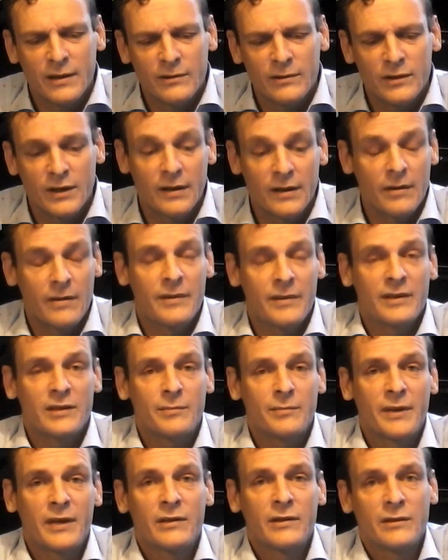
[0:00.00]
I don't think it's
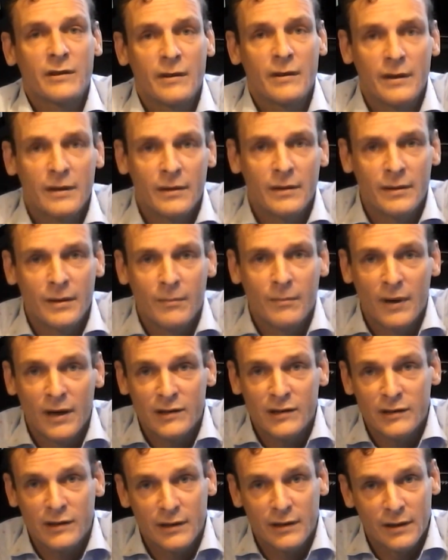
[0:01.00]
because of the
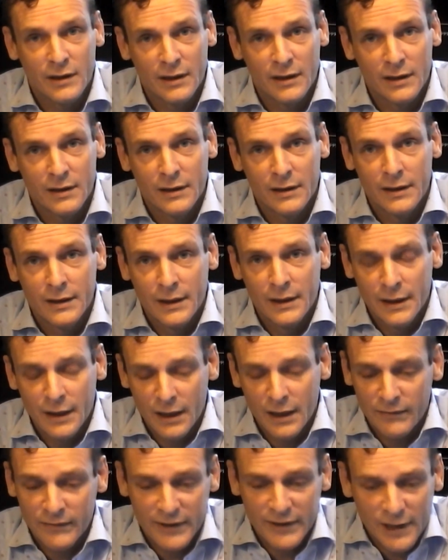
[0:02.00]
musk and the
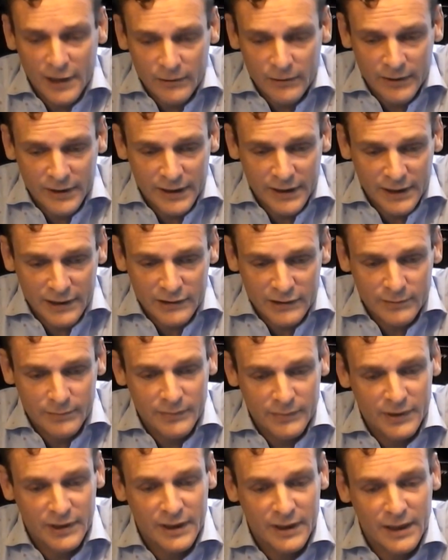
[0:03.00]
vanilla in this,
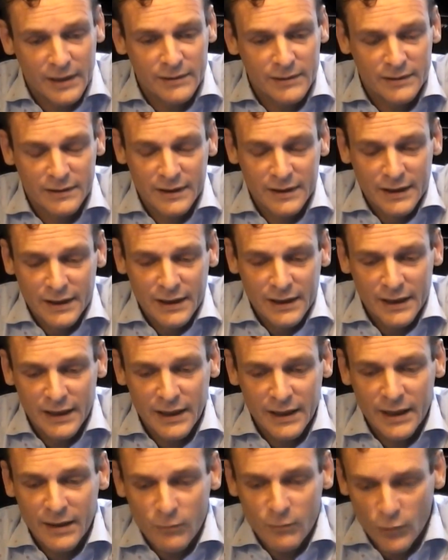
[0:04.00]
but
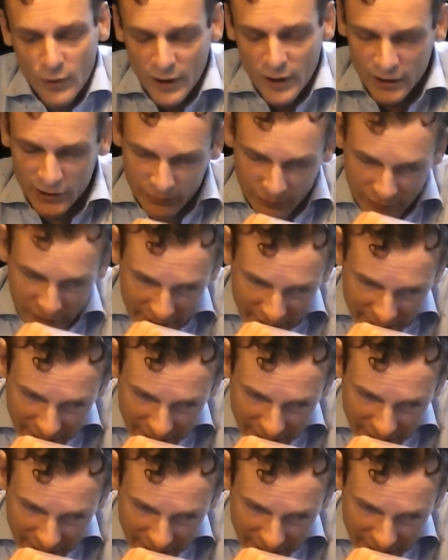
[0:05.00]
it works really